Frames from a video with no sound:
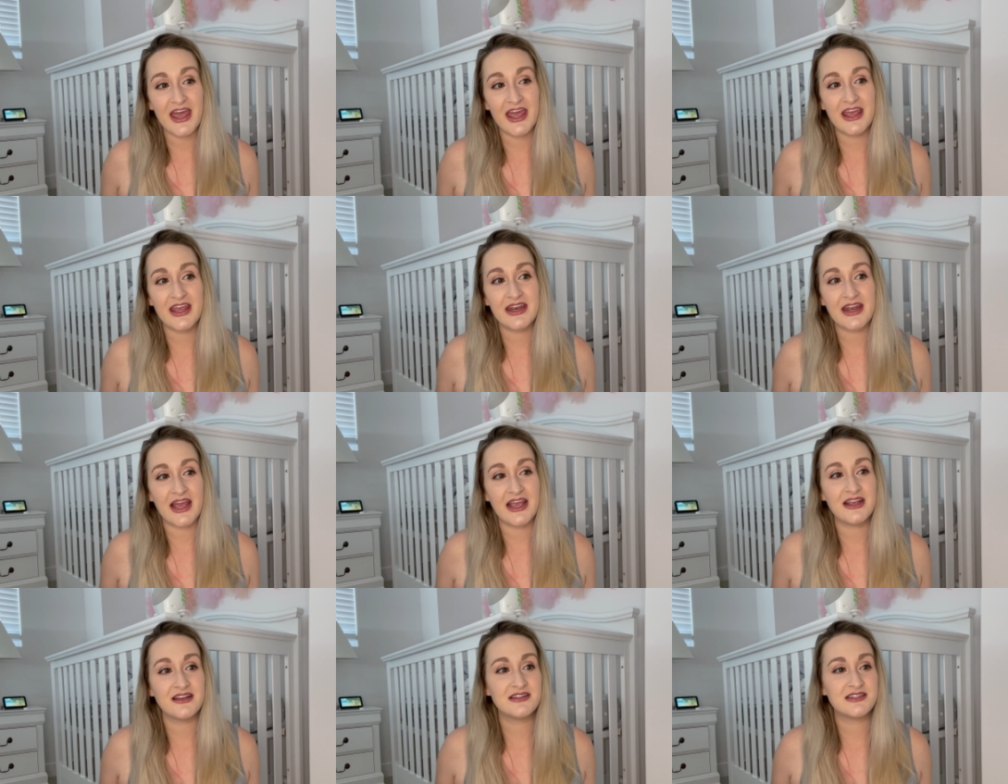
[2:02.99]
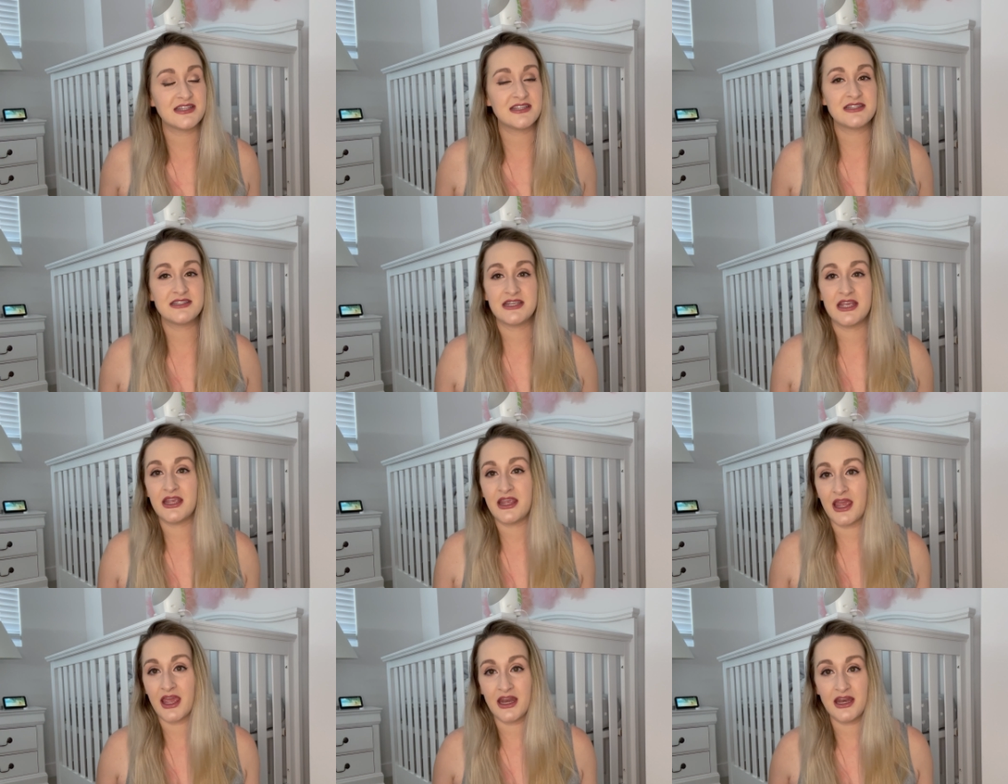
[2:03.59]
And I didn't
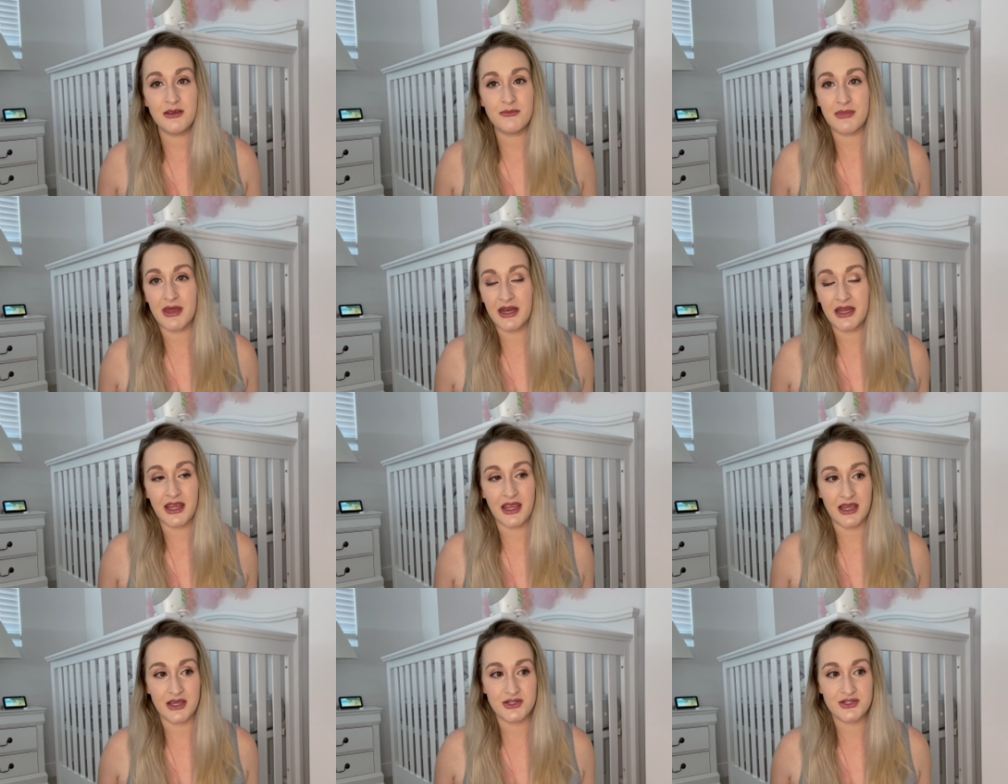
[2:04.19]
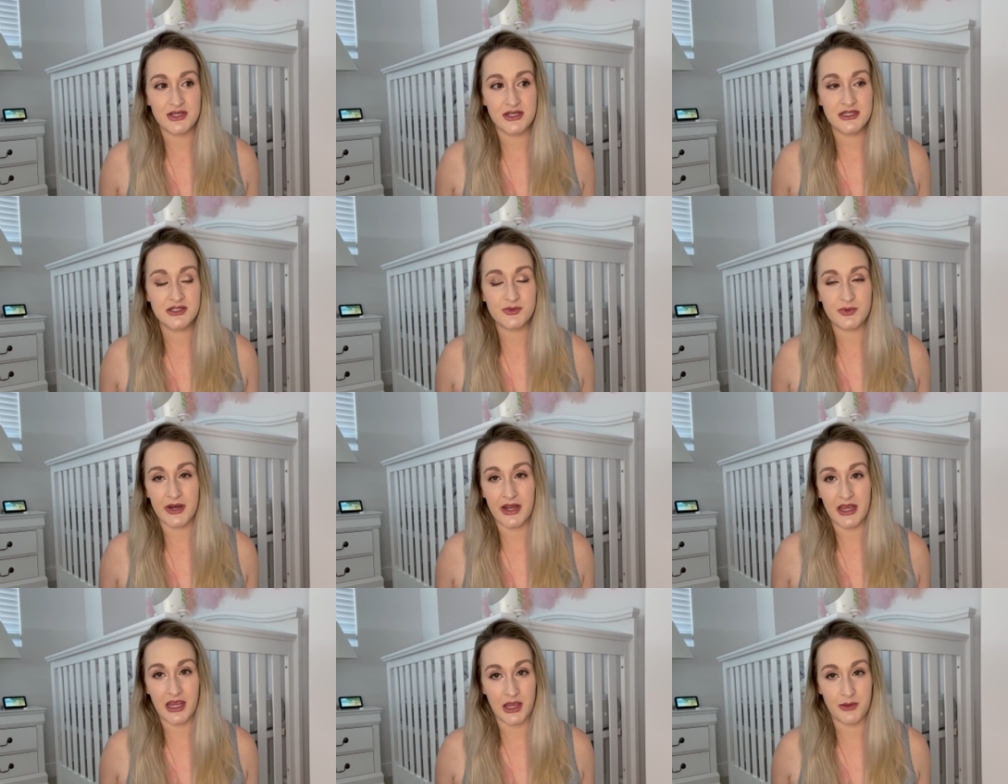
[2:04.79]
take any medications
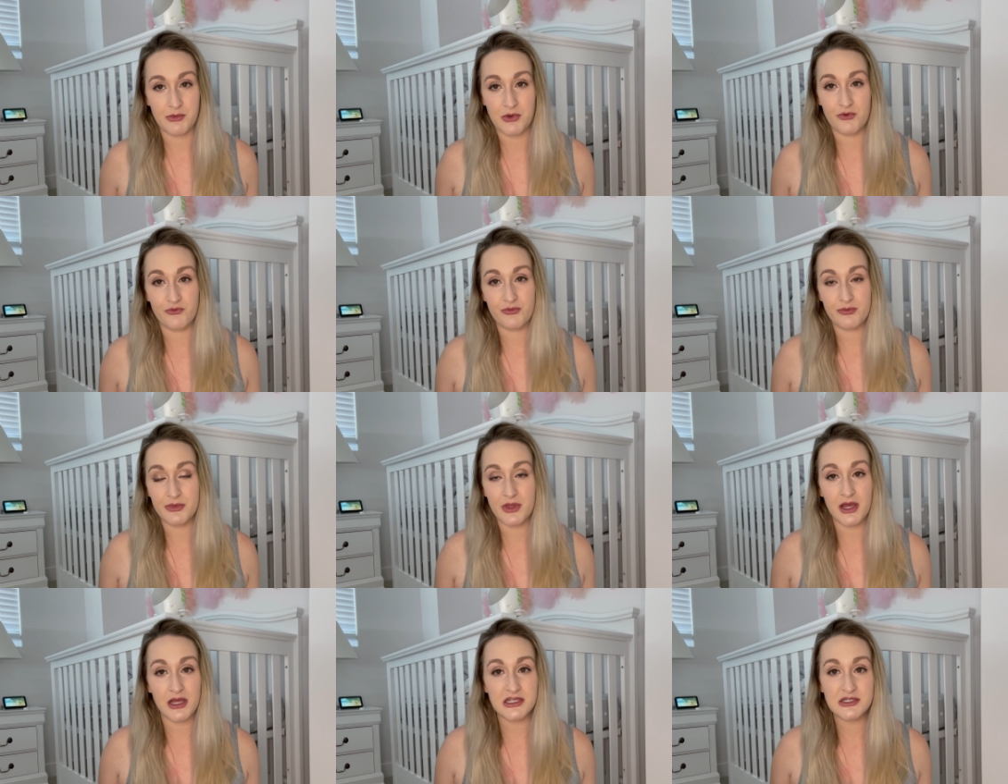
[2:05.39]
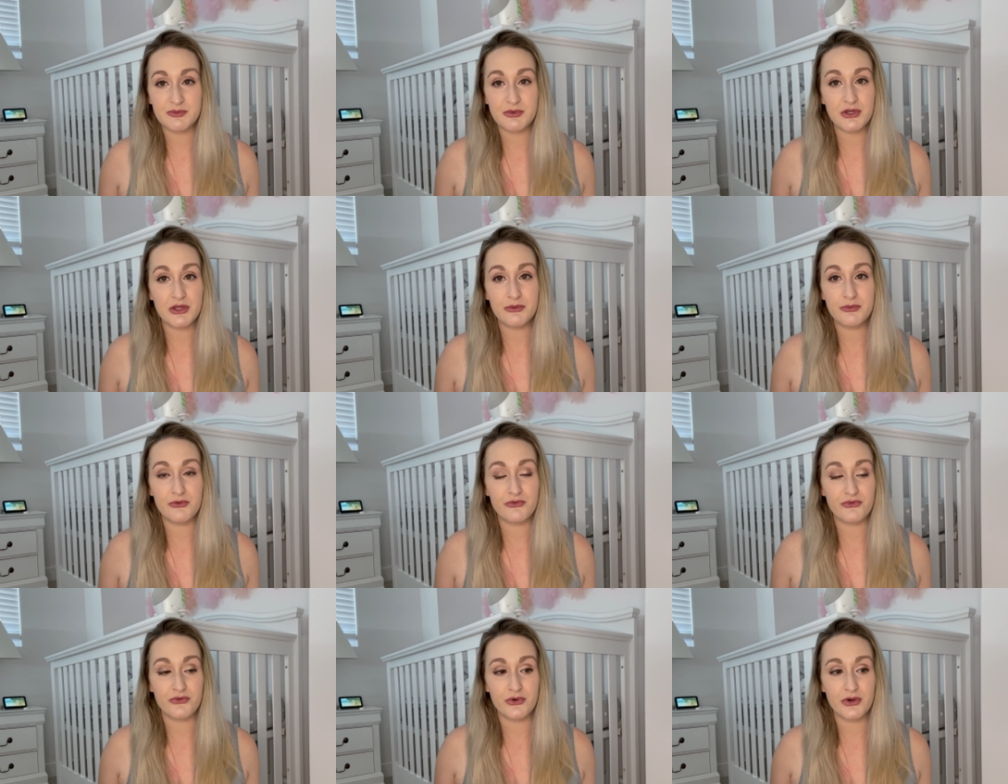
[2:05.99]
when I came home from the hospital
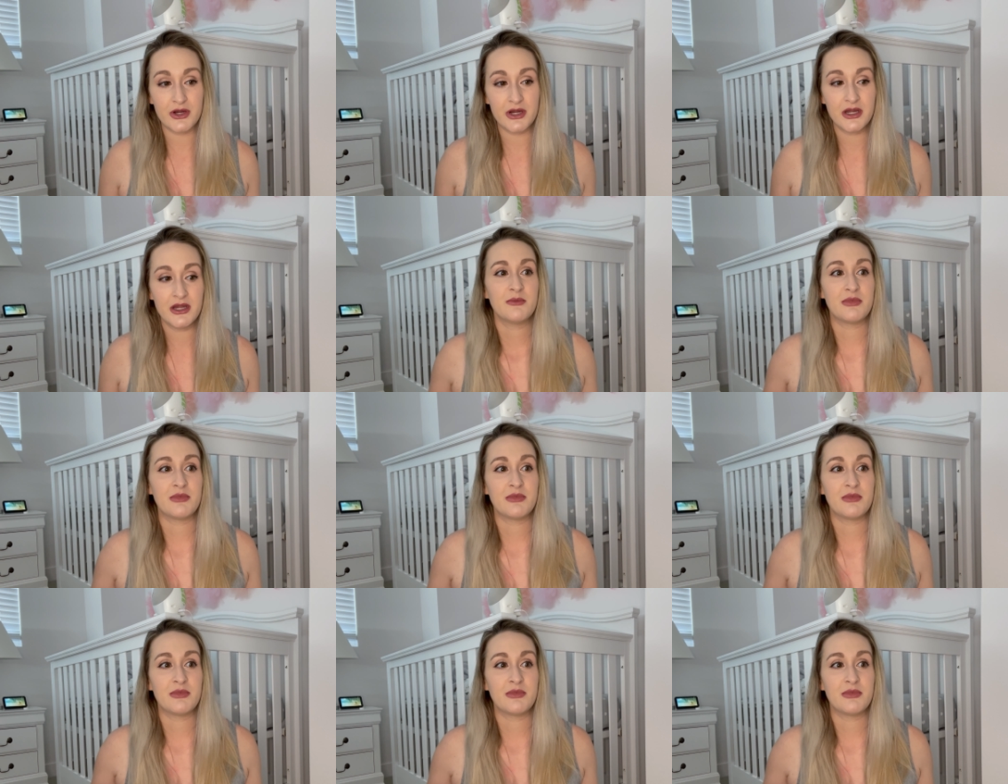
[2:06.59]
before,